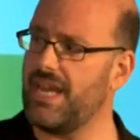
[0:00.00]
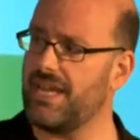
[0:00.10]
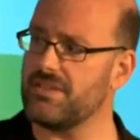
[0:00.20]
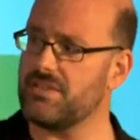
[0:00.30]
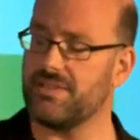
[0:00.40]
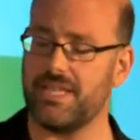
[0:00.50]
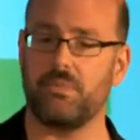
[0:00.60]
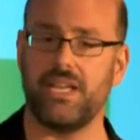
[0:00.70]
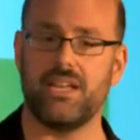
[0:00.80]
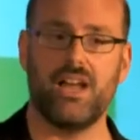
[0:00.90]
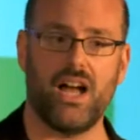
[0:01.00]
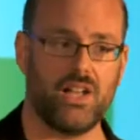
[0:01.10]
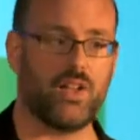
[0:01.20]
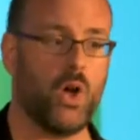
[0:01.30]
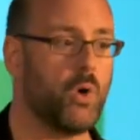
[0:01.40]
and that we
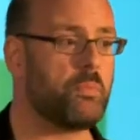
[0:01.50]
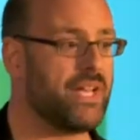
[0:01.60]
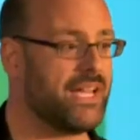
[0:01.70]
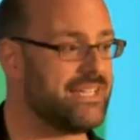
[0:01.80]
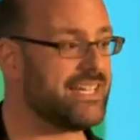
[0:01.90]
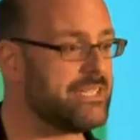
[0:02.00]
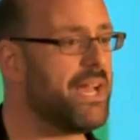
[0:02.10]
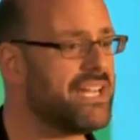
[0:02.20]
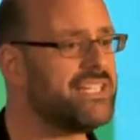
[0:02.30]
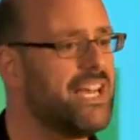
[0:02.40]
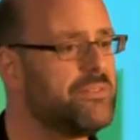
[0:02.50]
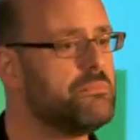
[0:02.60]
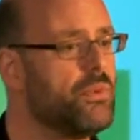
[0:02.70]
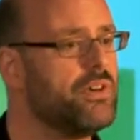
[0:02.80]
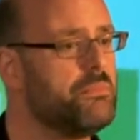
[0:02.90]
all hope and expect to have
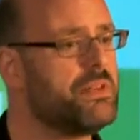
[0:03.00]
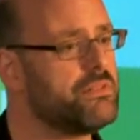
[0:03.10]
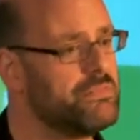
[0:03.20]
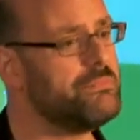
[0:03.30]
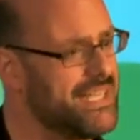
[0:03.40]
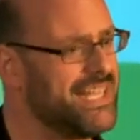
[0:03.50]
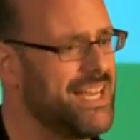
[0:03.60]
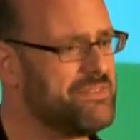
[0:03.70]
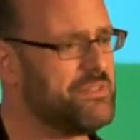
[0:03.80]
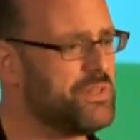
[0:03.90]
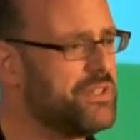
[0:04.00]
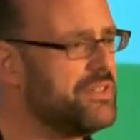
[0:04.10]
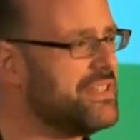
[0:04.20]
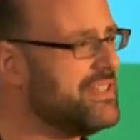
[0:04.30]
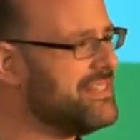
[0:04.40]
tomorrow, but we might not have tomorrow,
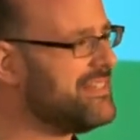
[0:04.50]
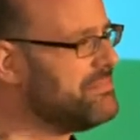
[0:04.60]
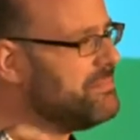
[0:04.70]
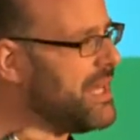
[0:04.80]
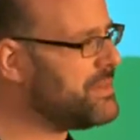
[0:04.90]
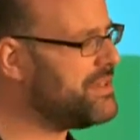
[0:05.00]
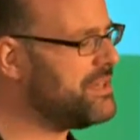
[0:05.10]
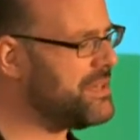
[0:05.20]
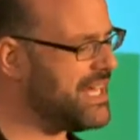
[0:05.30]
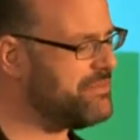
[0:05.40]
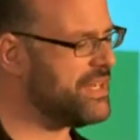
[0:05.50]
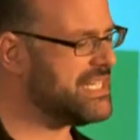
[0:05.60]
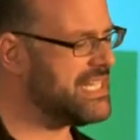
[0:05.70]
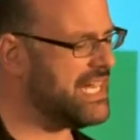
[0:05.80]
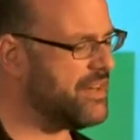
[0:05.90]
this opportunity we have
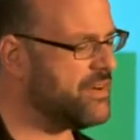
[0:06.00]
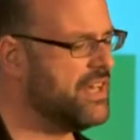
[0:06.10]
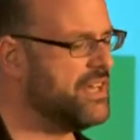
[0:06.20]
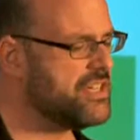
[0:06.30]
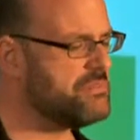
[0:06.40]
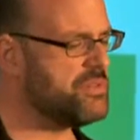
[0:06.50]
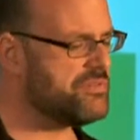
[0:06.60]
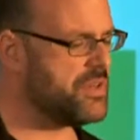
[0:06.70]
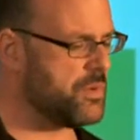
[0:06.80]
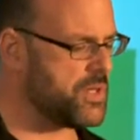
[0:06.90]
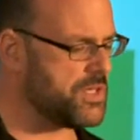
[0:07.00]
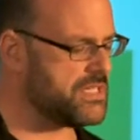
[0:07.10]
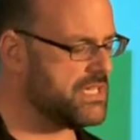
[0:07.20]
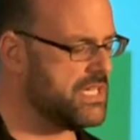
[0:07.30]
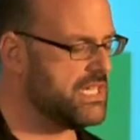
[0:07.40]
right now to move forward.